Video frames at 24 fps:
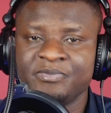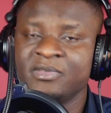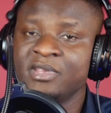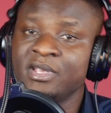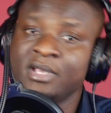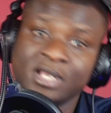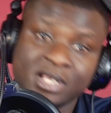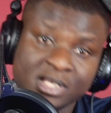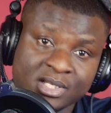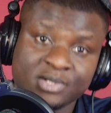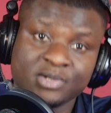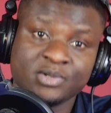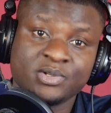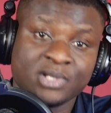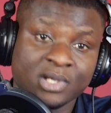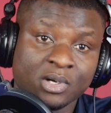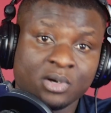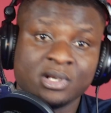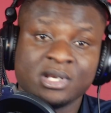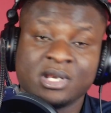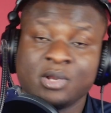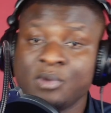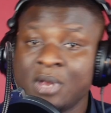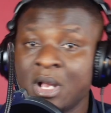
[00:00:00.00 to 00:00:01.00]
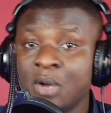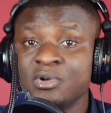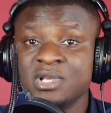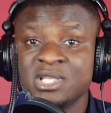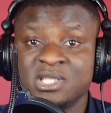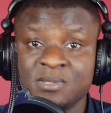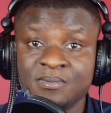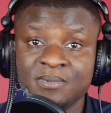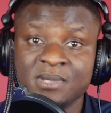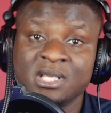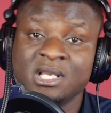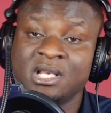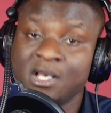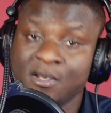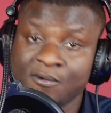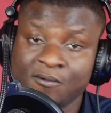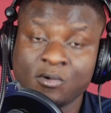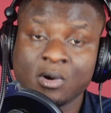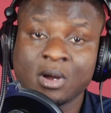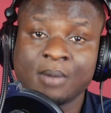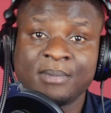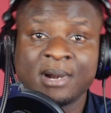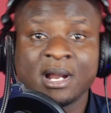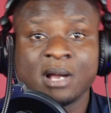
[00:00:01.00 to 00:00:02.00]
into show the way we see be live
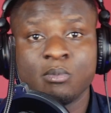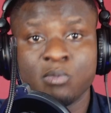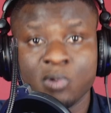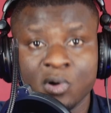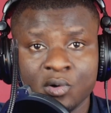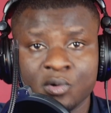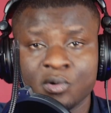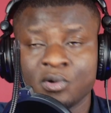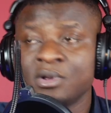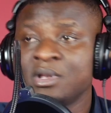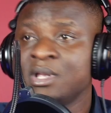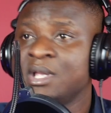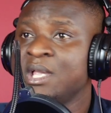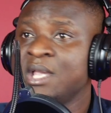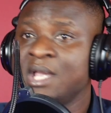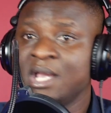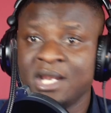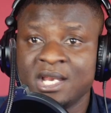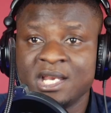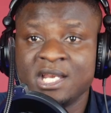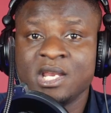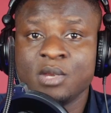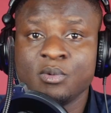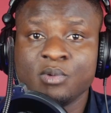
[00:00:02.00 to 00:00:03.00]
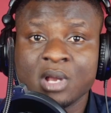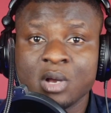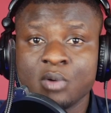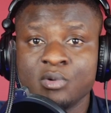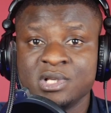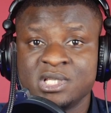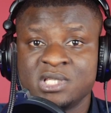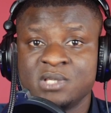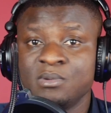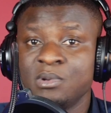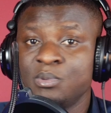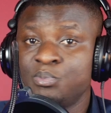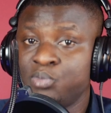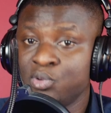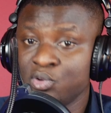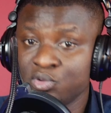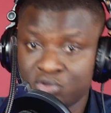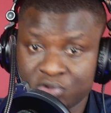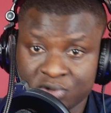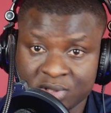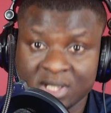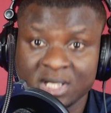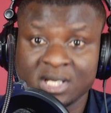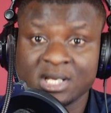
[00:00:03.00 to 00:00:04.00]
wa bra bodo and the way we see be
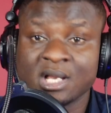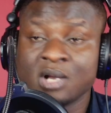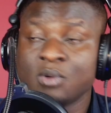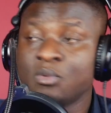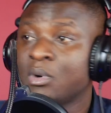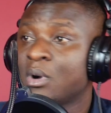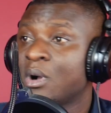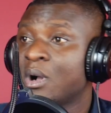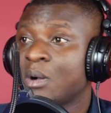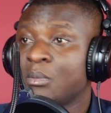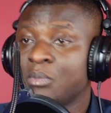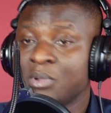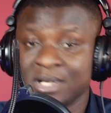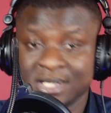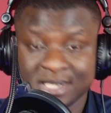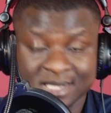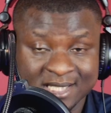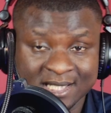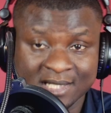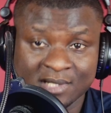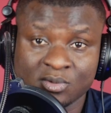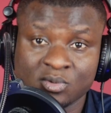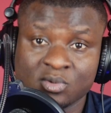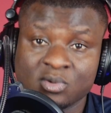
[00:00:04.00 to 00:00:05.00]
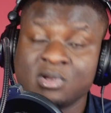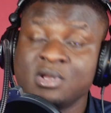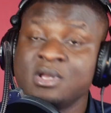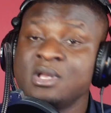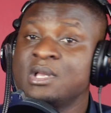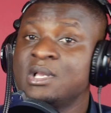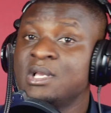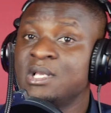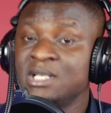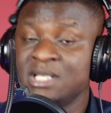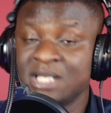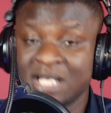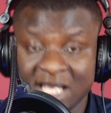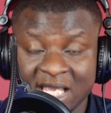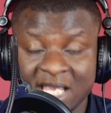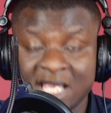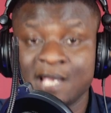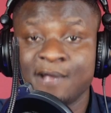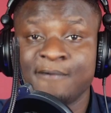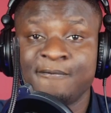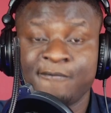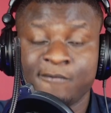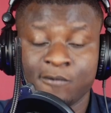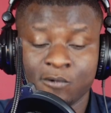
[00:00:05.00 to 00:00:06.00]
portray e wo abonten no you
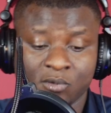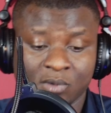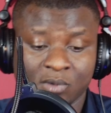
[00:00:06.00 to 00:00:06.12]
careful.